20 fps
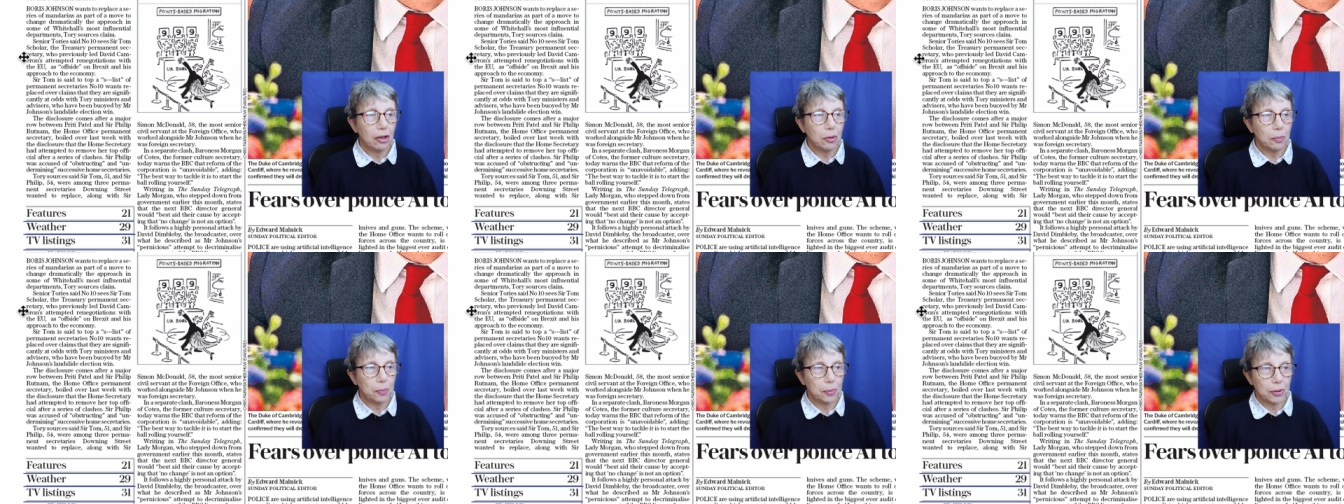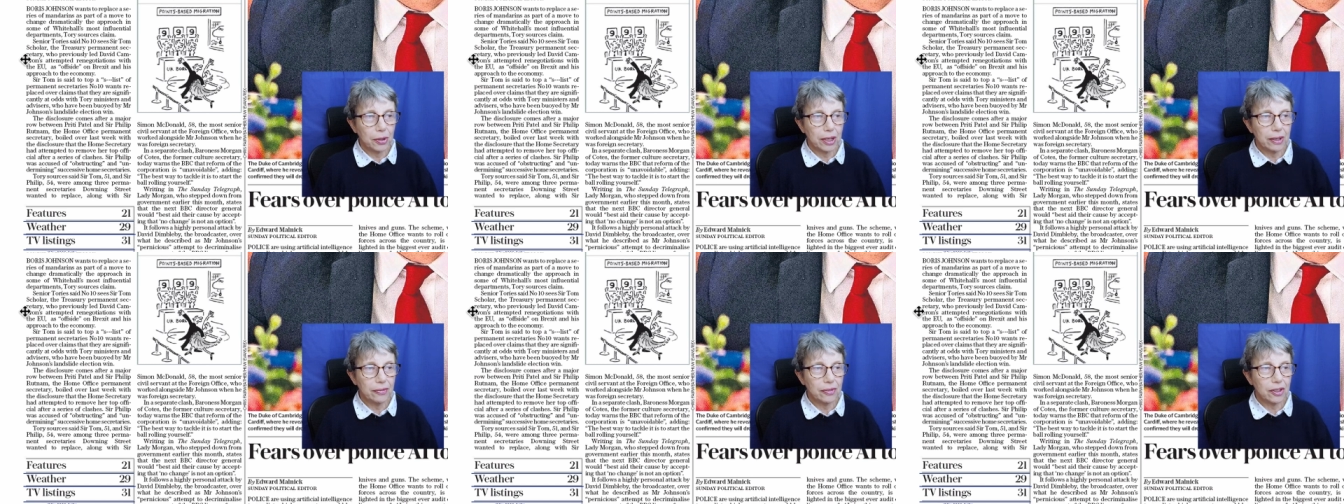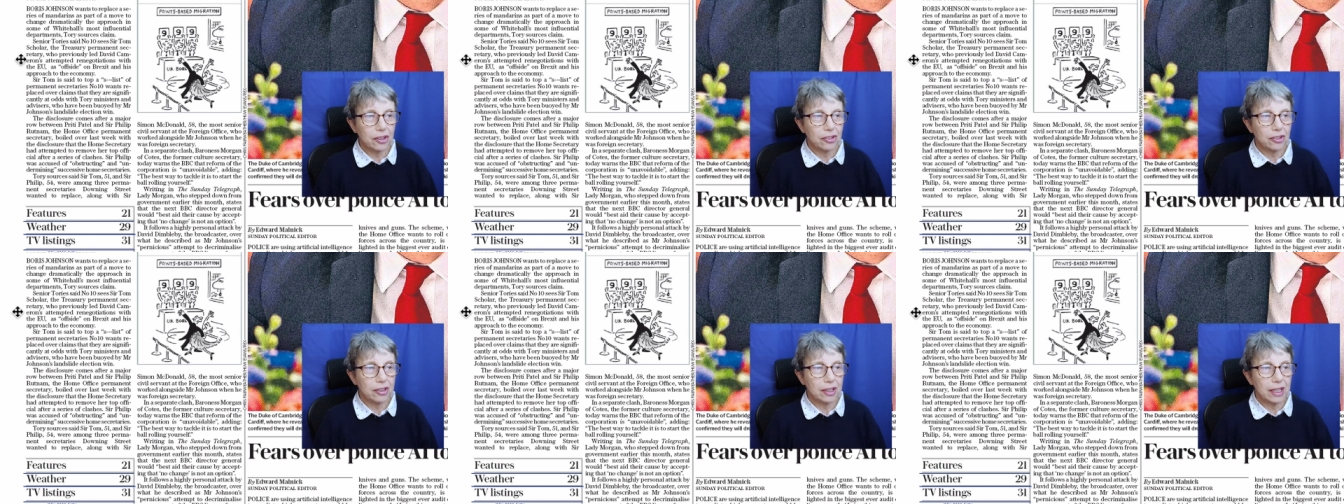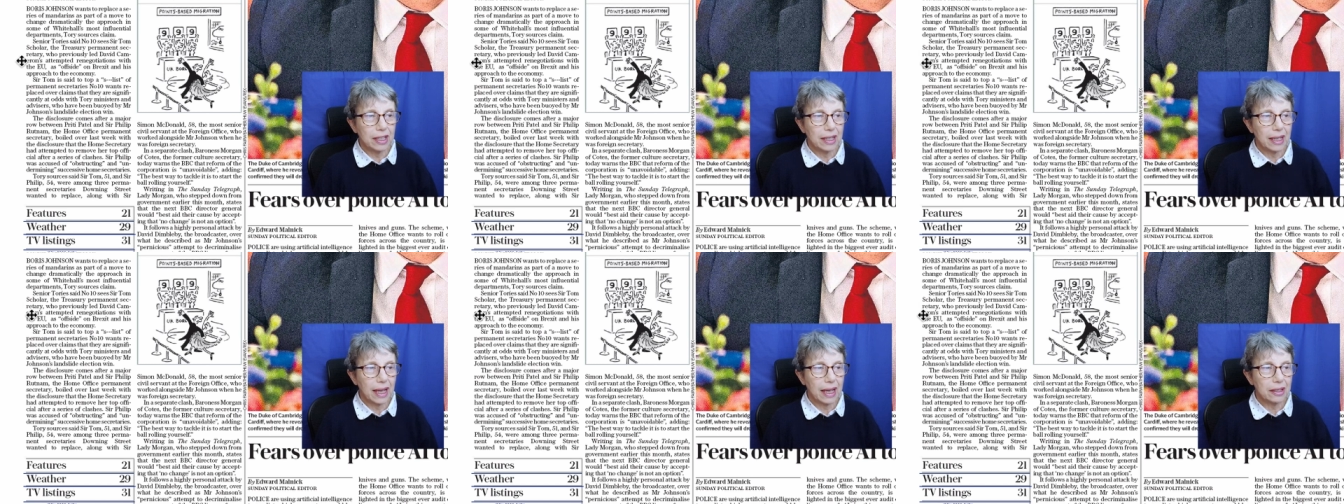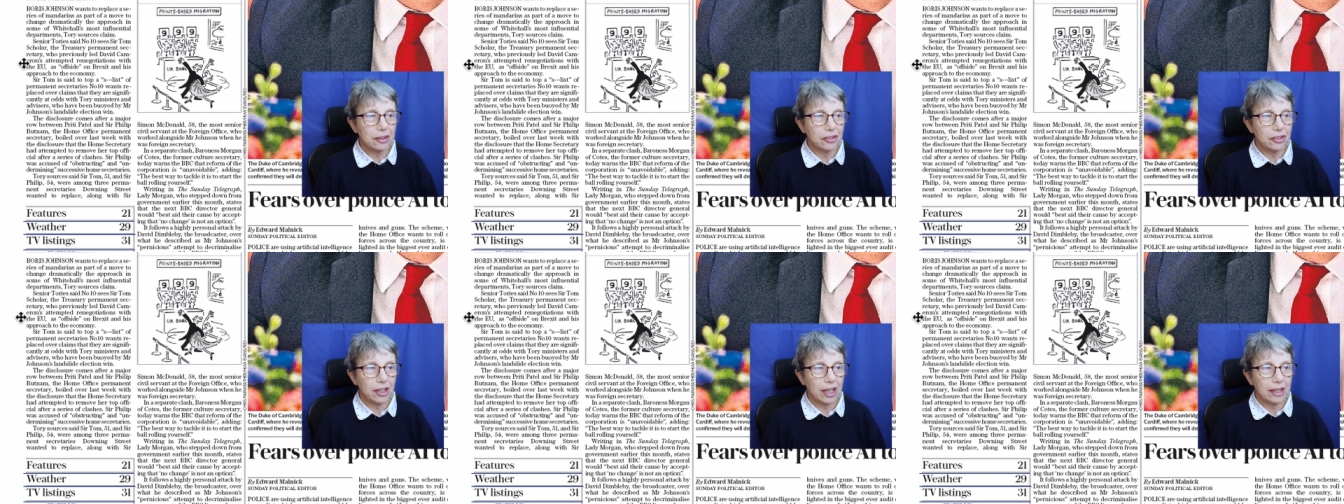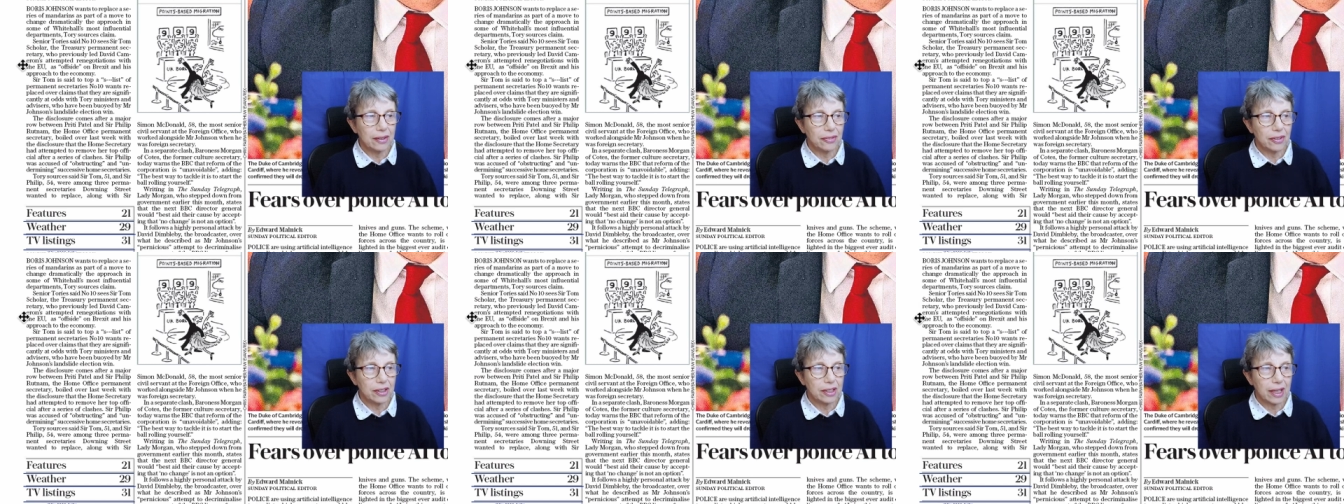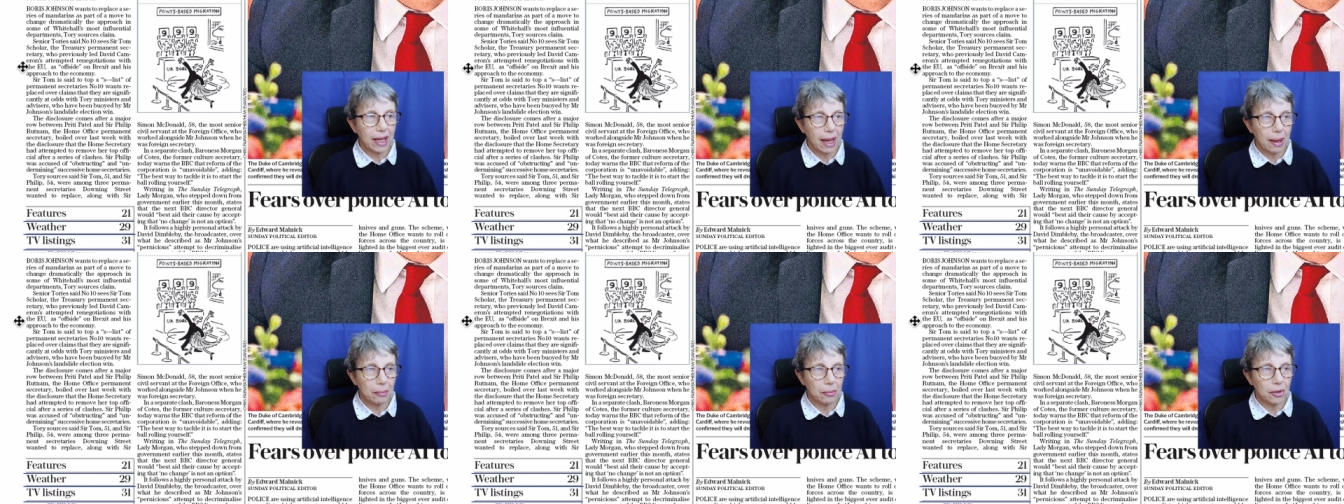who previously led
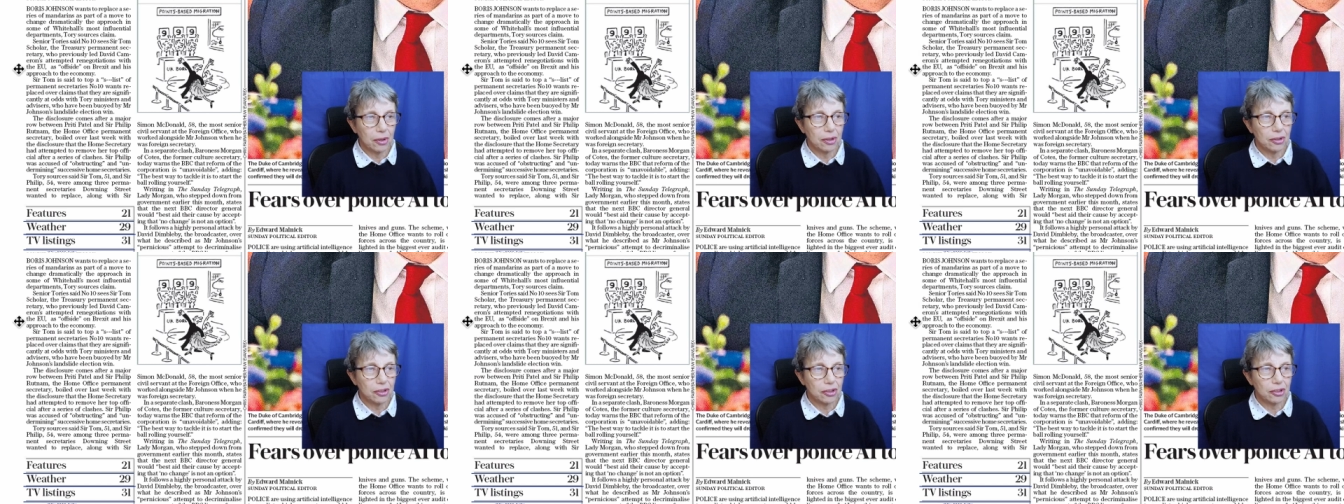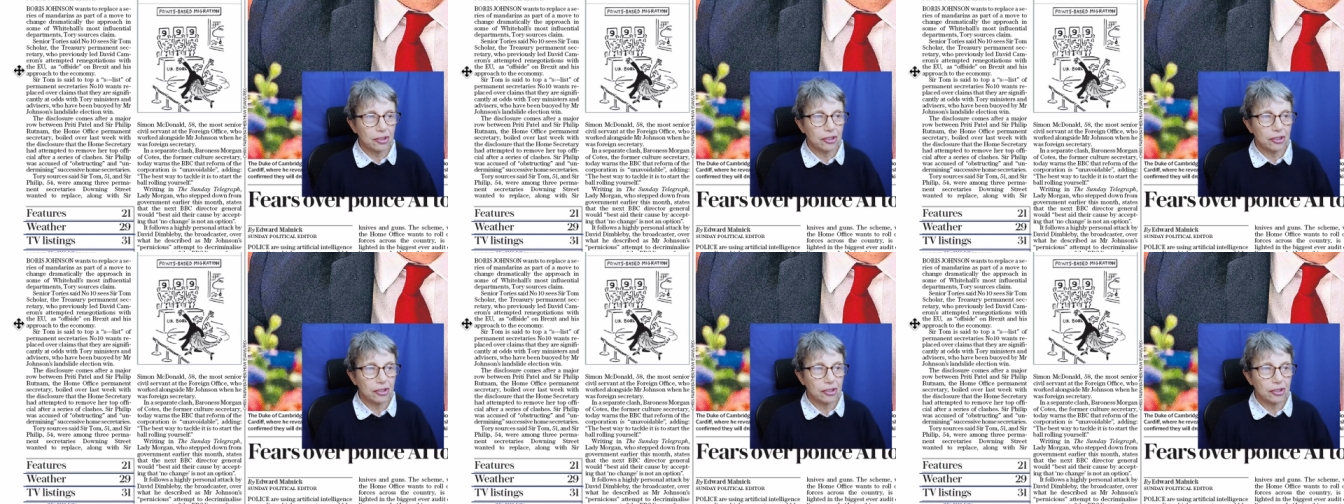David Cameron's